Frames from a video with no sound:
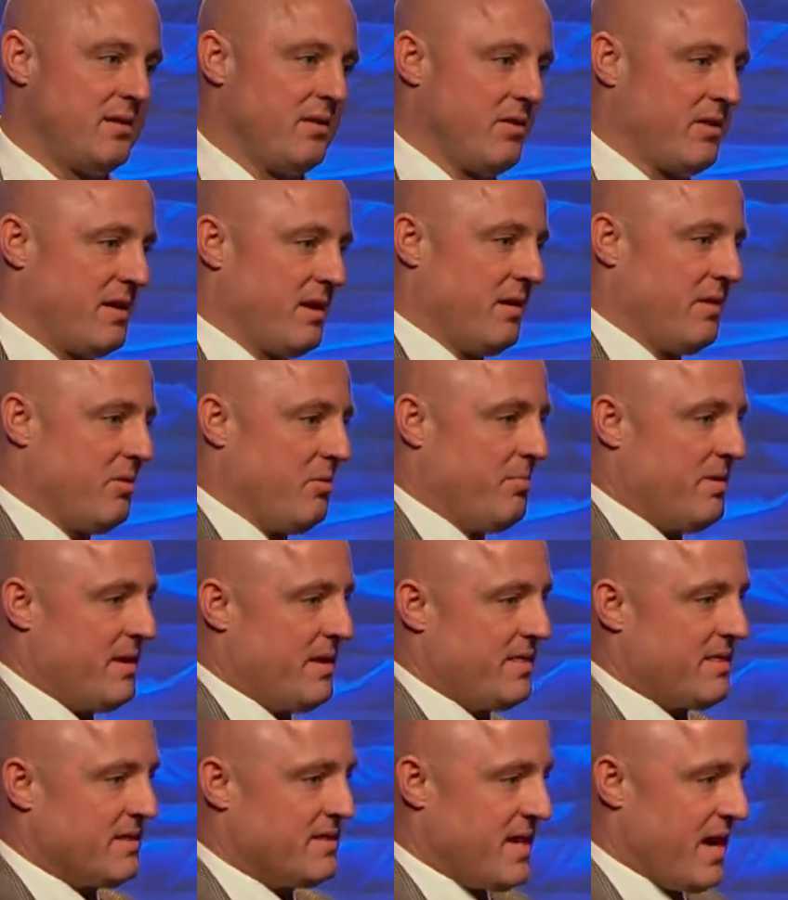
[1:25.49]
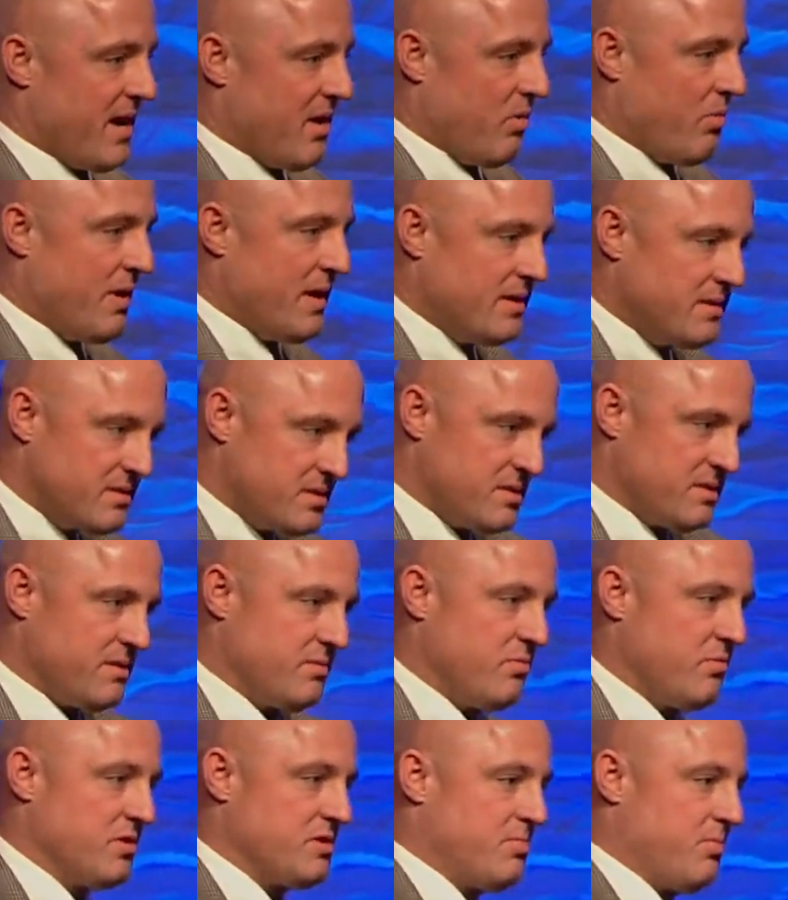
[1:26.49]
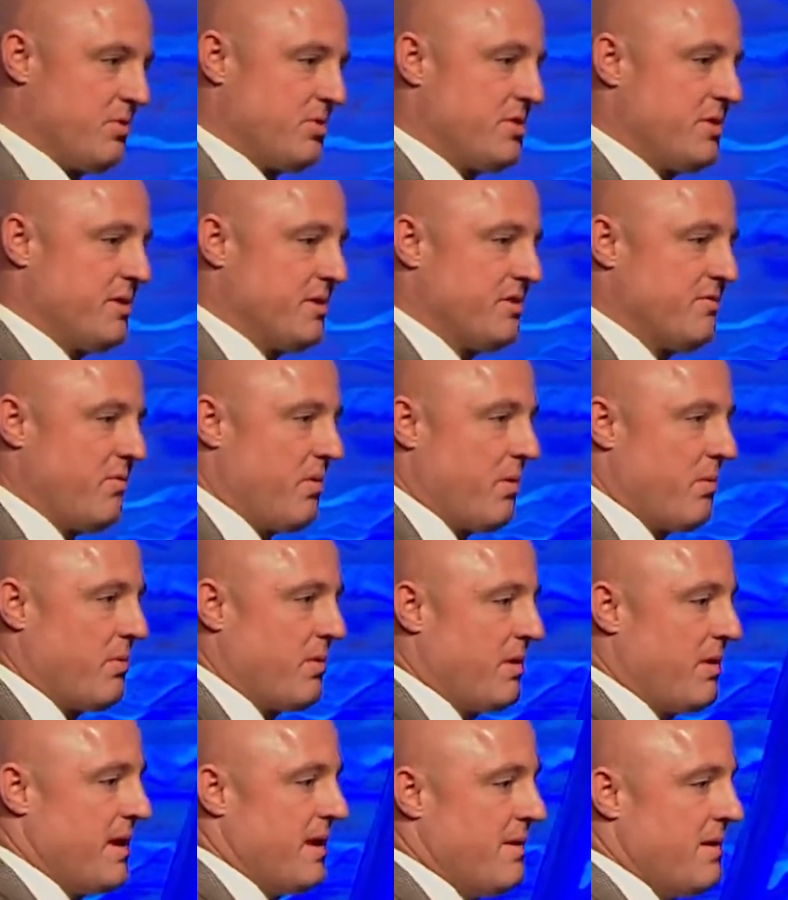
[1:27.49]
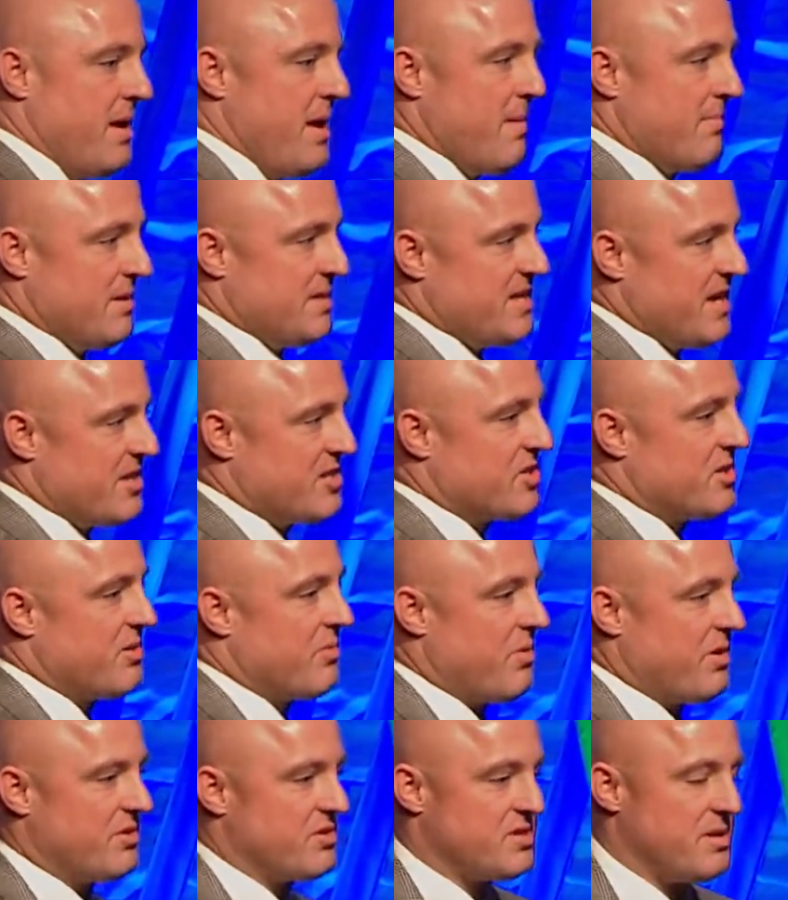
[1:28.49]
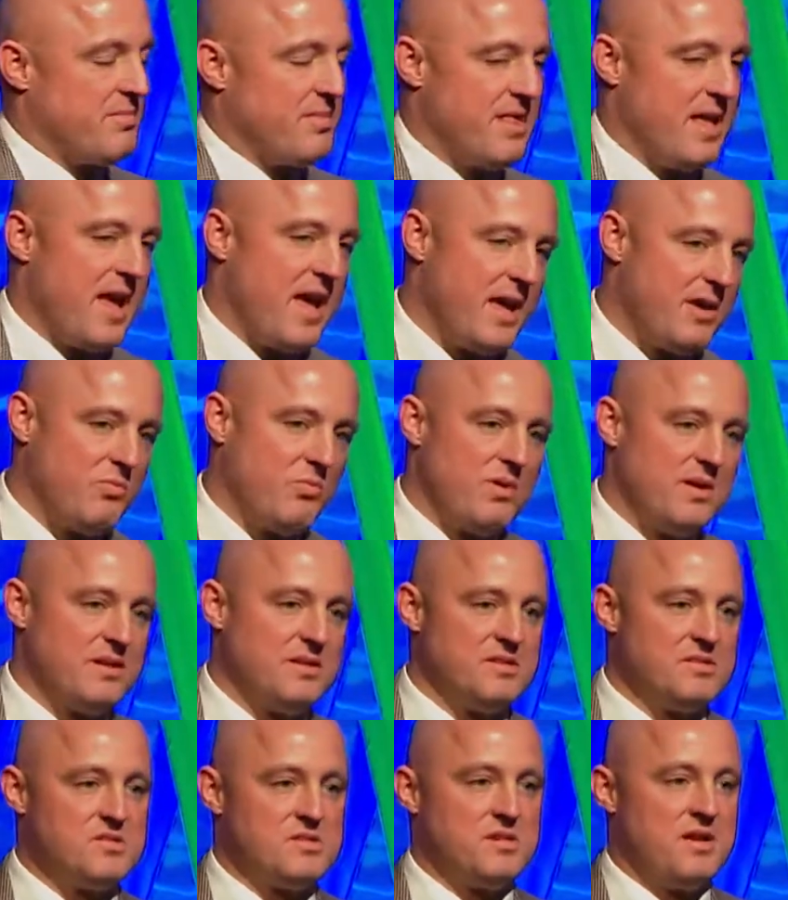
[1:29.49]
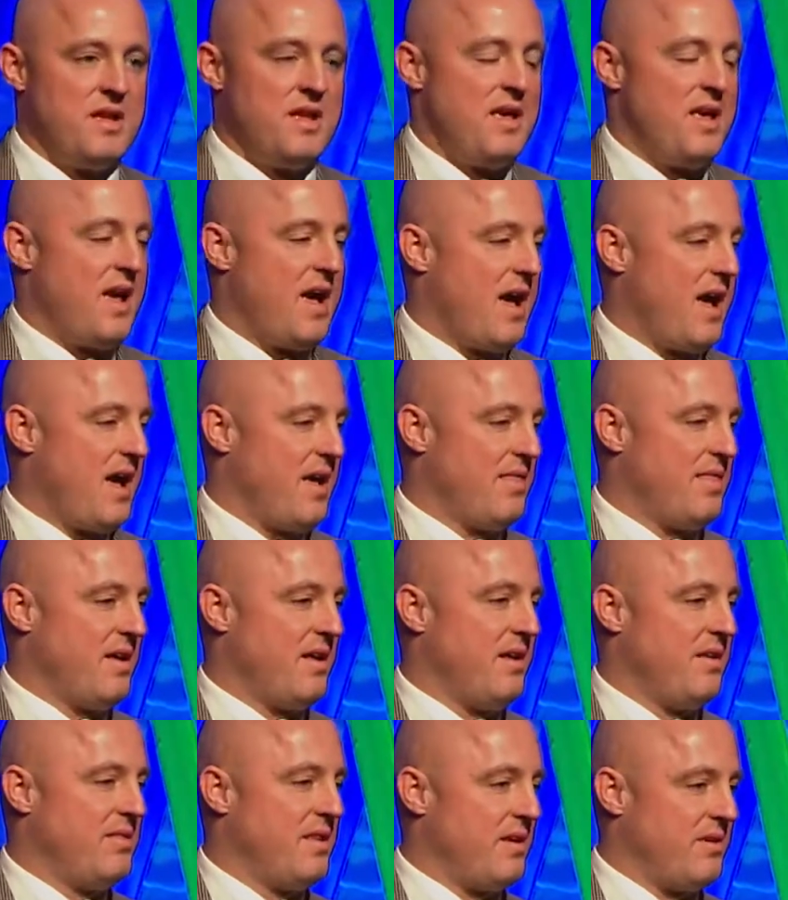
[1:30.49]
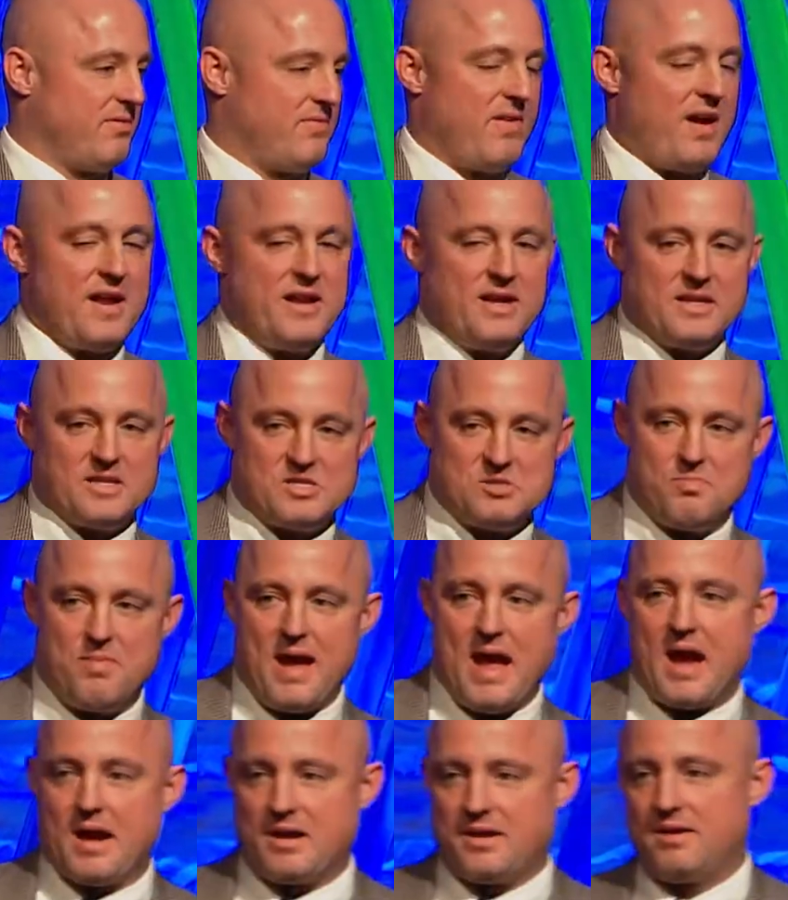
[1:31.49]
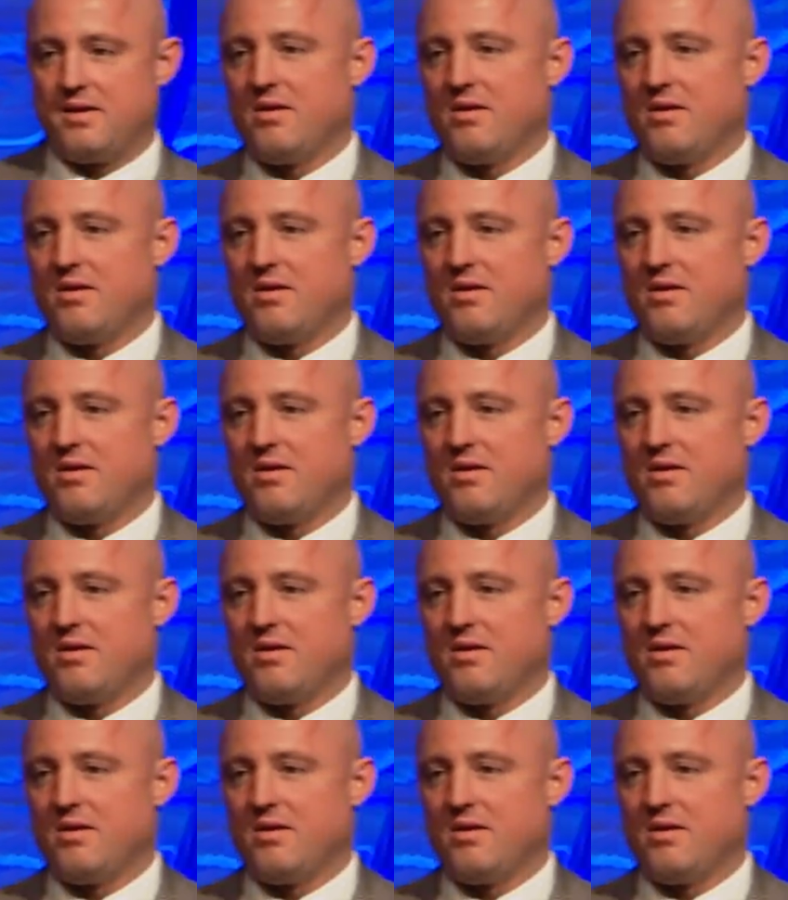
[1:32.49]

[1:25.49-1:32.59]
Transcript: look at a little bit at the tailwinds, what's pushing us forward, and potentially what are some of the headwinds that are fighting us back.